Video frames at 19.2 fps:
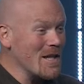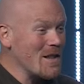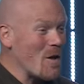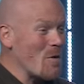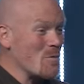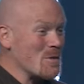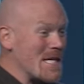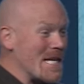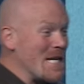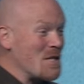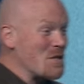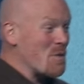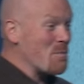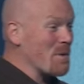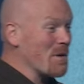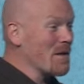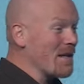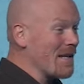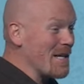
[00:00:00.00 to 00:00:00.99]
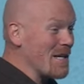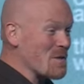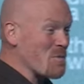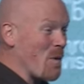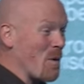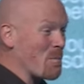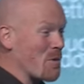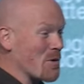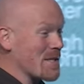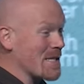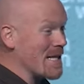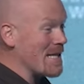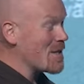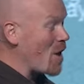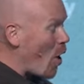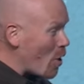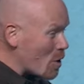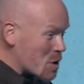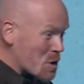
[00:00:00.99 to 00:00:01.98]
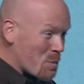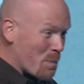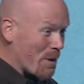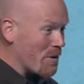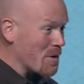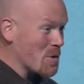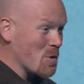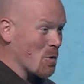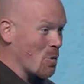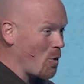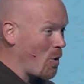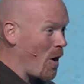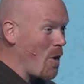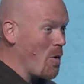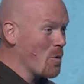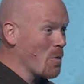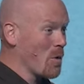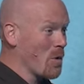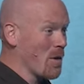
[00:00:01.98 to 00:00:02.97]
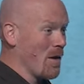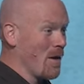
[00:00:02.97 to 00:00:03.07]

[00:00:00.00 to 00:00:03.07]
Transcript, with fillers: though, teachability is what precedes all spiritual growth.